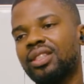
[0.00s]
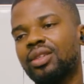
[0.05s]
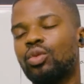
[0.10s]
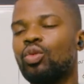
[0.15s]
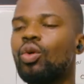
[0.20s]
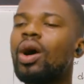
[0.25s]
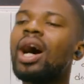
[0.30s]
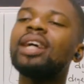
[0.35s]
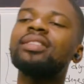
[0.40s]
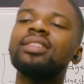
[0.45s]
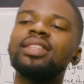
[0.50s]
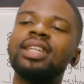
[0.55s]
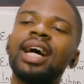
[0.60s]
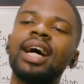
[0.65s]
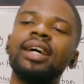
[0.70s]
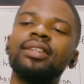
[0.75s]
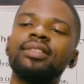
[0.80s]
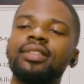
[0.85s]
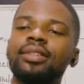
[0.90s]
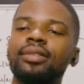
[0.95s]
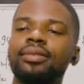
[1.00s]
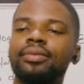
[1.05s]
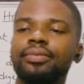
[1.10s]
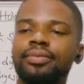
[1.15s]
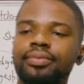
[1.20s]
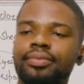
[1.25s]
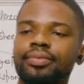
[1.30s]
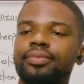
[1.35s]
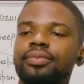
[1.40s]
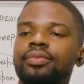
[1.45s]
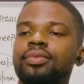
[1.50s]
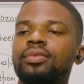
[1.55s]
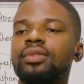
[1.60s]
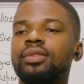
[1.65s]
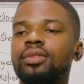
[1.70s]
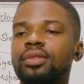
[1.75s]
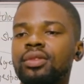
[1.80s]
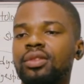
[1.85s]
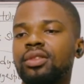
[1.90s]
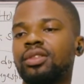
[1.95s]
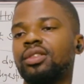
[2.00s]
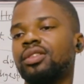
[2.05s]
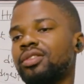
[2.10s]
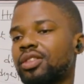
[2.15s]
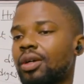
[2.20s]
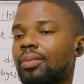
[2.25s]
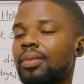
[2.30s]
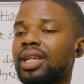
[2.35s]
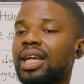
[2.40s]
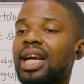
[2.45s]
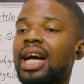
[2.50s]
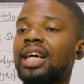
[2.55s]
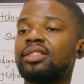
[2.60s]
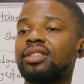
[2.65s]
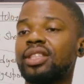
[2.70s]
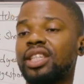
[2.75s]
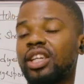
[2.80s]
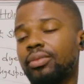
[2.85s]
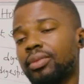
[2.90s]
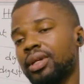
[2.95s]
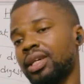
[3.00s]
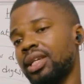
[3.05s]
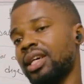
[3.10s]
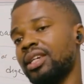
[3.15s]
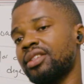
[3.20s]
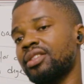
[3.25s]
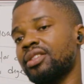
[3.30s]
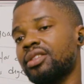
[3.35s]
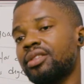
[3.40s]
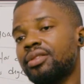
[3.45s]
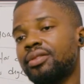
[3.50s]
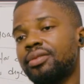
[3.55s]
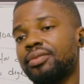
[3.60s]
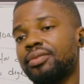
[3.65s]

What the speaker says: Who has an answer? Somebody has to give me an answer.